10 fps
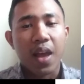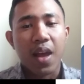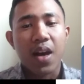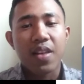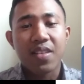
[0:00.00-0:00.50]

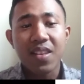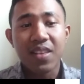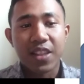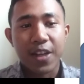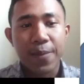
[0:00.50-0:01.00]
A
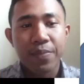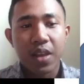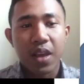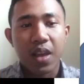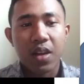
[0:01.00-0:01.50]
system
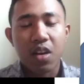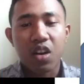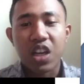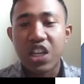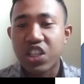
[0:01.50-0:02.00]
in the
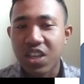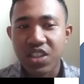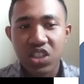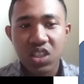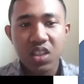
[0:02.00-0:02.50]

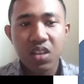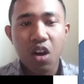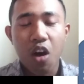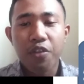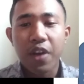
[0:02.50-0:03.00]
organization
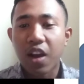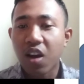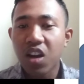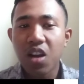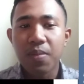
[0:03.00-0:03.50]
of
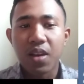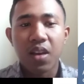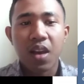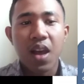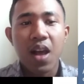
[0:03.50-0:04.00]
economic
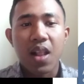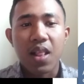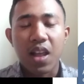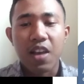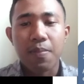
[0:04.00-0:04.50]

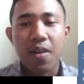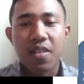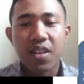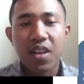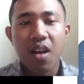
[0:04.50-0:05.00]
life
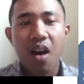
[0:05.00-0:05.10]
based